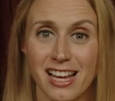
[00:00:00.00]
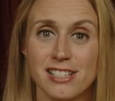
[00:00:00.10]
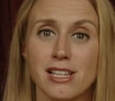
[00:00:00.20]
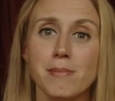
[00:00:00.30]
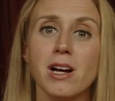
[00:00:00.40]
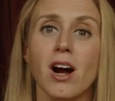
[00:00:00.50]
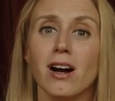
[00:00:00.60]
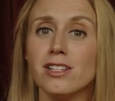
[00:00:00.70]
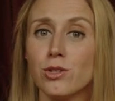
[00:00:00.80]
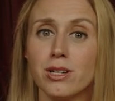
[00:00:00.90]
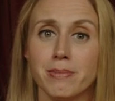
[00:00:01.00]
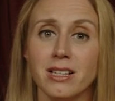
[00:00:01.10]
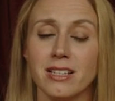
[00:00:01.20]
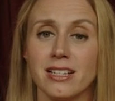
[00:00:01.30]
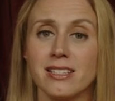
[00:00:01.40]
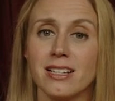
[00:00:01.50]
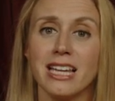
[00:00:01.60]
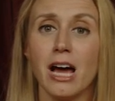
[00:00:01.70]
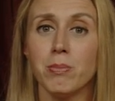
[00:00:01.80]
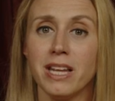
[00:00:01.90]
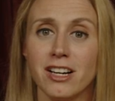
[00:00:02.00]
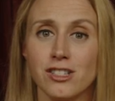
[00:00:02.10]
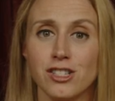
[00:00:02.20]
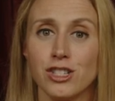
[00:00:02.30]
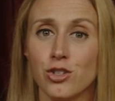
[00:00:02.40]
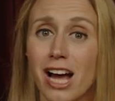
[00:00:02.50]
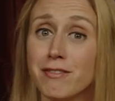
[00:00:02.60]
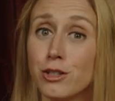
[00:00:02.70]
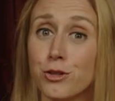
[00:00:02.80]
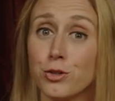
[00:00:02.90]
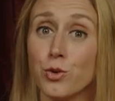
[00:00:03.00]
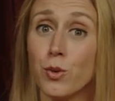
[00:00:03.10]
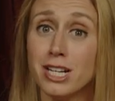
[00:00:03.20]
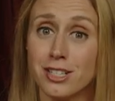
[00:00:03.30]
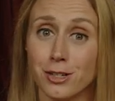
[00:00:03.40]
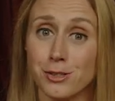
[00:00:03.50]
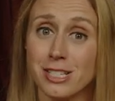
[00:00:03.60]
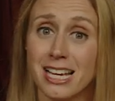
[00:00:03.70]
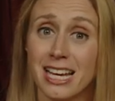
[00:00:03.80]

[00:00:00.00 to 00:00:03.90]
Some cards or abilities allow players to travel through windows.